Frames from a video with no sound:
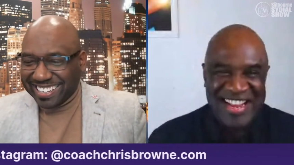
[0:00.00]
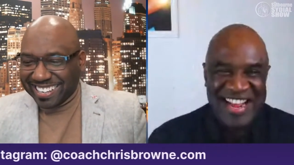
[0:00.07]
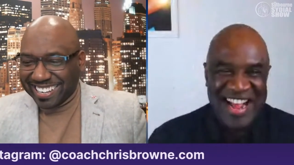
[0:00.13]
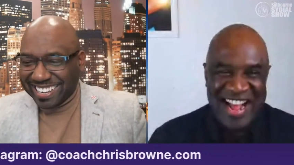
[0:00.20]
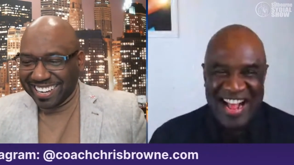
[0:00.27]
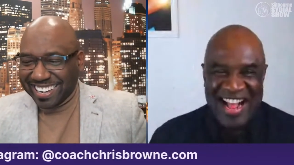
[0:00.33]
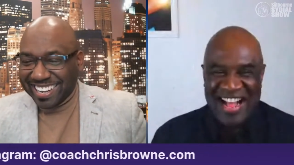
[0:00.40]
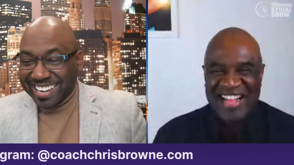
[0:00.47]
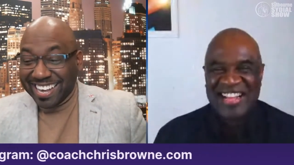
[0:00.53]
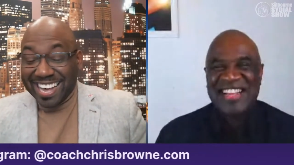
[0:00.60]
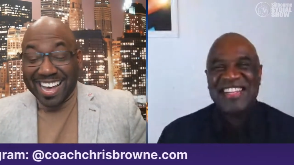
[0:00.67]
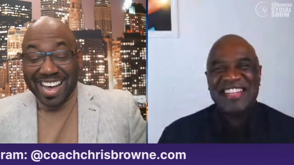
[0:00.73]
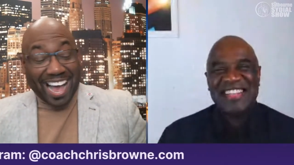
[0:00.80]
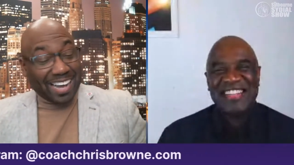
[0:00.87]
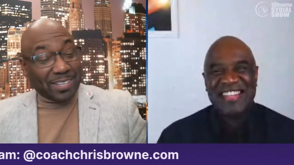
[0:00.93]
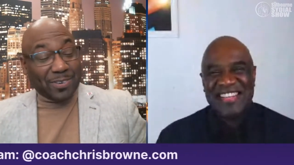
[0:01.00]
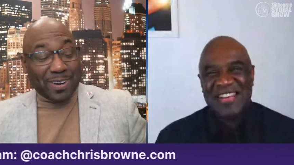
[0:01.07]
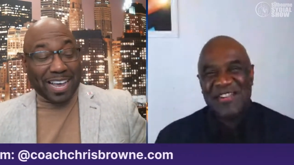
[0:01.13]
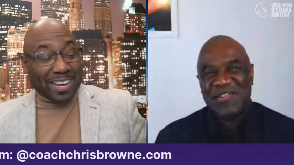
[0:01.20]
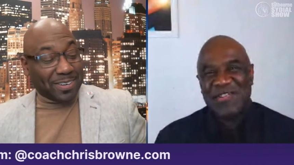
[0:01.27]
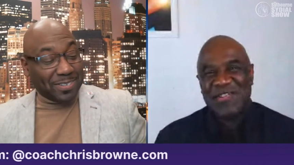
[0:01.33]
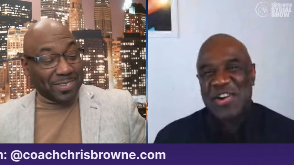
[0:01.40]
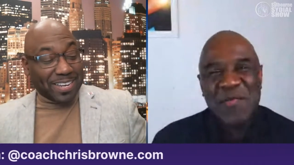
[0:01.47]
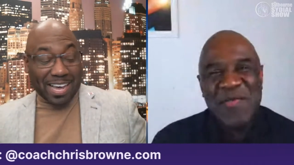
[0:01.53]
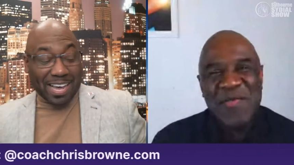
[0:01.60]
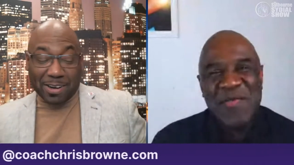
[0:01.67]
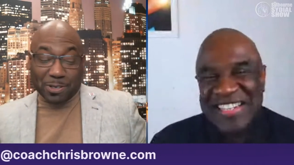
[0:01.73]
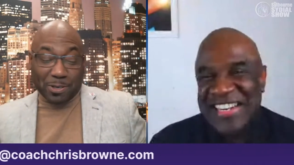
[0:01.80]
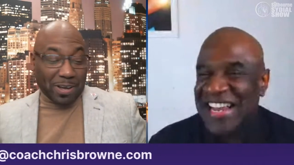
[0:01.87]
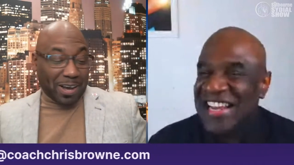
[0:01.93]
Speaker 1: Want to go back to
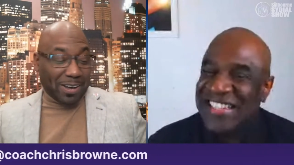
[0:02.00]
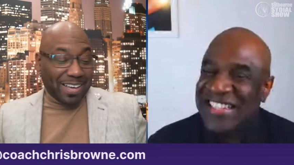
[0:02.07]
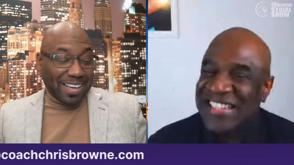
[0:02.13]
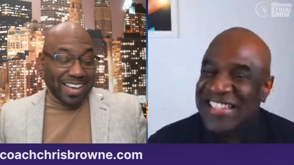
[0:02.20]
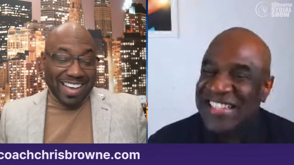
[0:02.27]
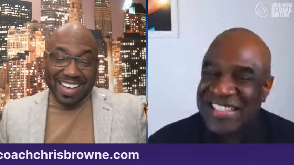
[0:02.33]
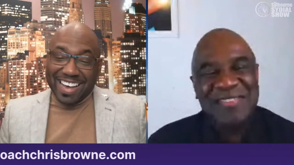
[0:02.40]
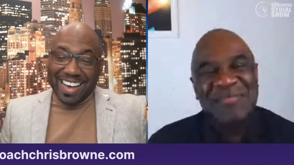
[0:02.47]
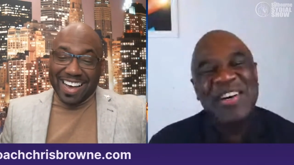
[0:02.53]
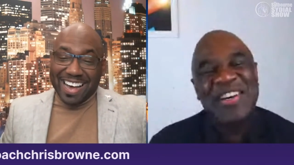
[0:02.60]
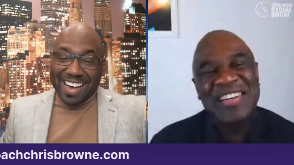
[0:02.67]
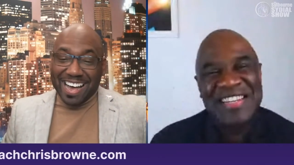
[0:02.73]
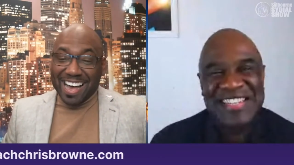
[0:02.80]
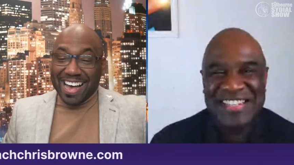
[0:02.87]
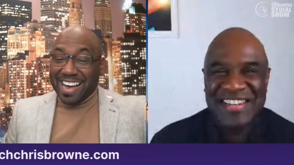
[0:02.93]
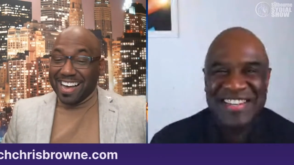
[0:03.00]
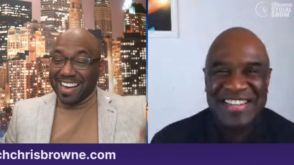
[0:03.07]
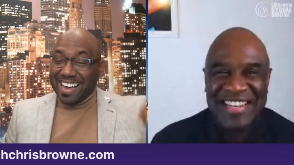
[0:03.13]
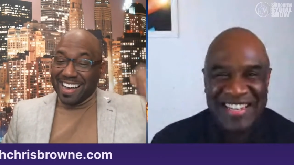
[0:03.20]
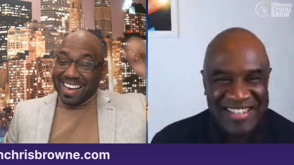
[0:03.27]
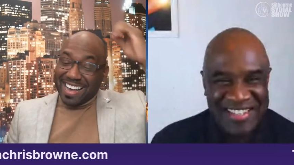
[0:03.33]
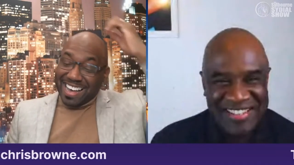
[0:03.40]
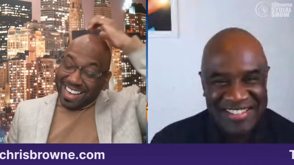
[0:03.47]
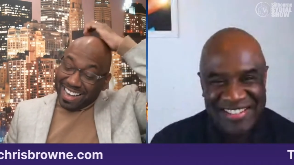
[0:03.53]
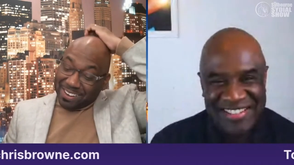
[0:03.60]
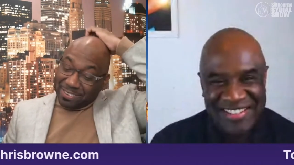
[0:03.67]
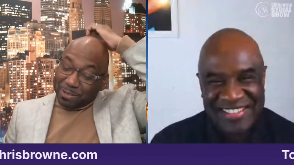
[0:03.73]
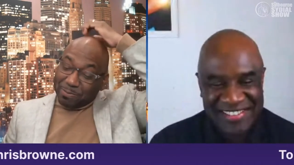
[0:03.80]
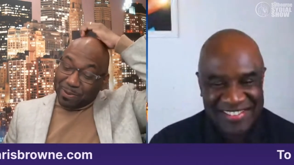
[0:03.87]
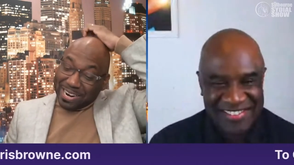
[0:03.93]
the 80s? How to
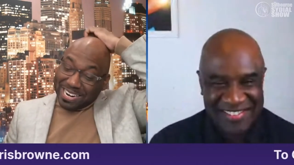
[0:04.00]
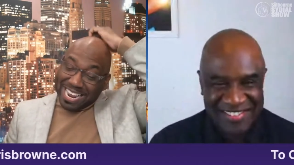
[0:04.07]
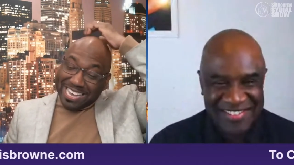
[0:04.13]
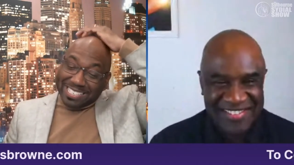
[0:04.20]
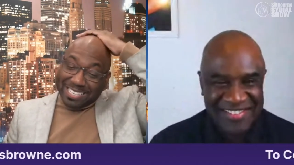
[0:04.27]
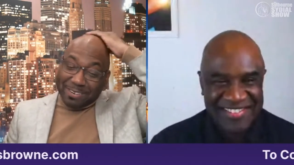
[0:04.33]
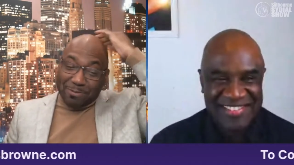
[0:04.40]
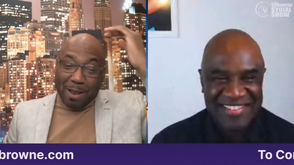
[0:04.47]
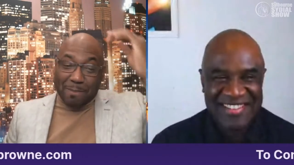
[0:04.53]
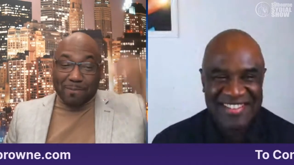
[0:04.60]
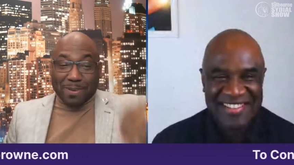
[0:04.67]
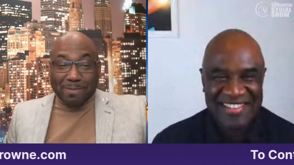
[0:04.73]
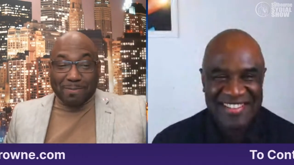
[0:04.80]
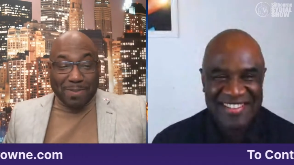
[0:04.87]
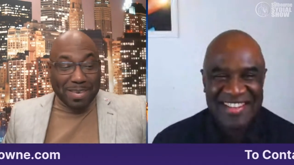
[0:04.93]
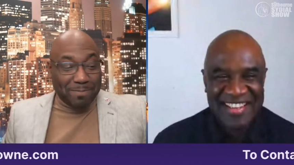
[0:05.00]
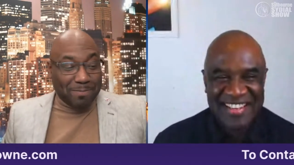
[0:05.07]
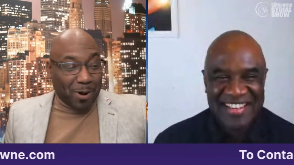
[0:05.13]
breakdance and rap and beatbox.